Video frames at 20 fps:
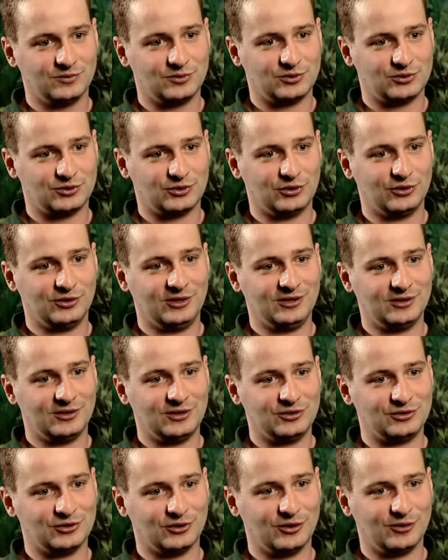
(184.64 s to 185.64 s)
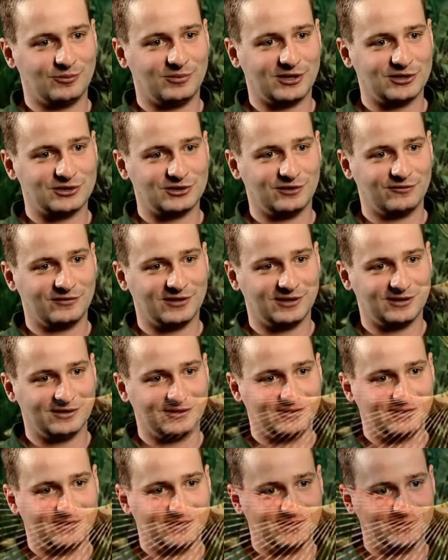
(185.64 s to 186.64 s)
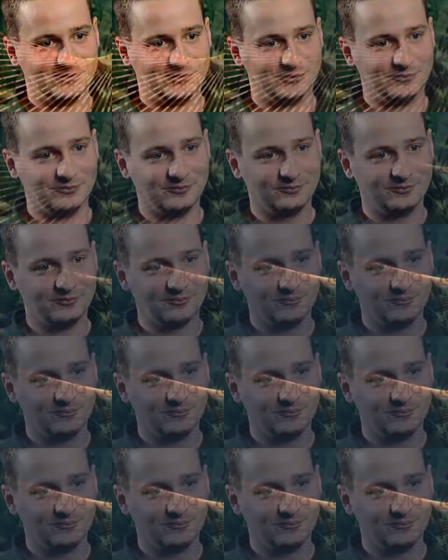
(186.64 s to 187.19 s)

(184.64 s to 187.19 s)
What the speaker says: certainly enjoy the passion of angling like I do.